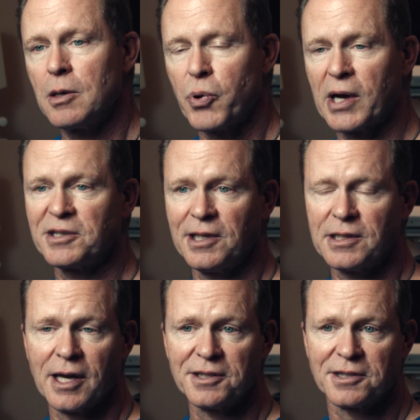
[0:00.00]
The
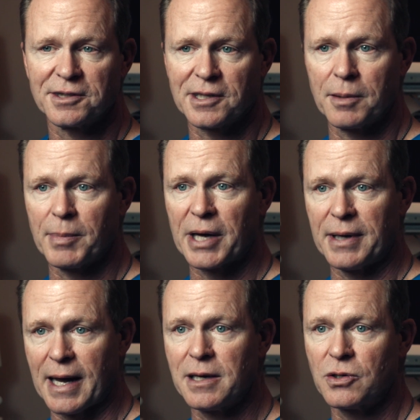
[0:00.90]
pregnancy test is done
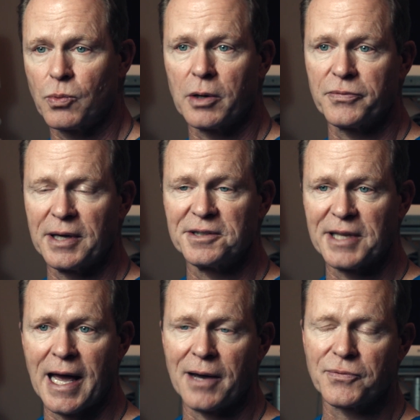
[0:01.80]
about 9 to 12
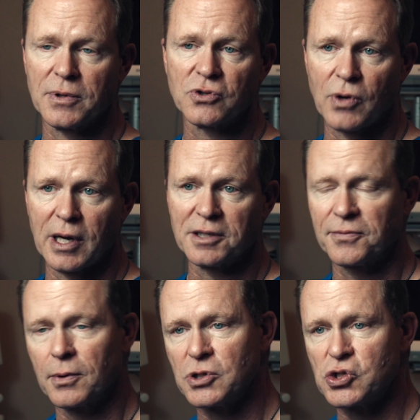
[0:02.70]
days after the
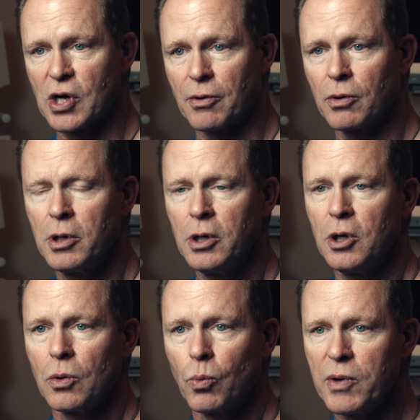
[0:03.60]
transfer in general.
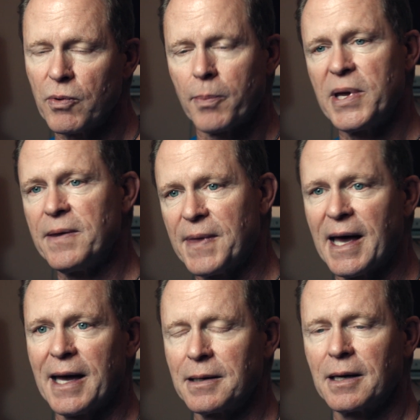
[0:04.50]
We repeat
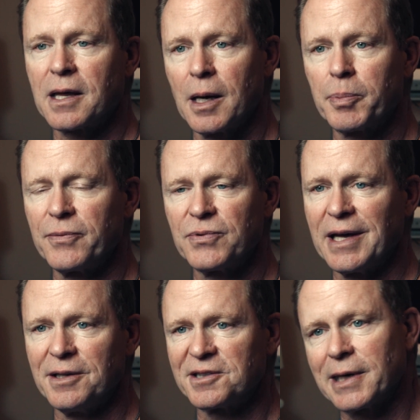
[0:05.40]
that a couple of
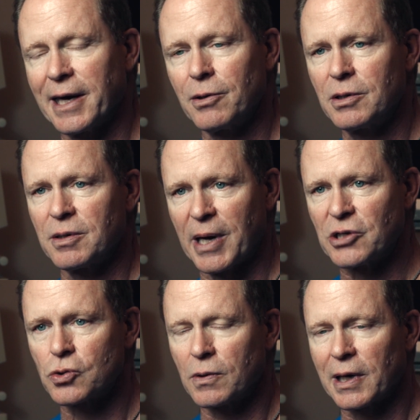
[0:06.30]
days later to
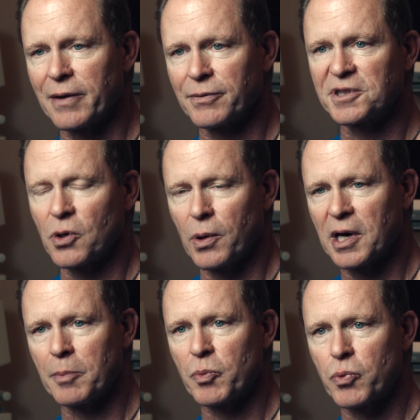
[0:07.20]
make sure the level is
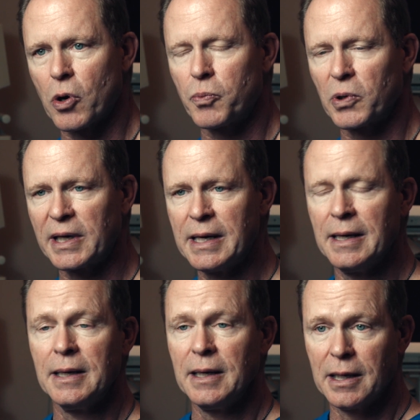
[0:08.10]
going up appropriately.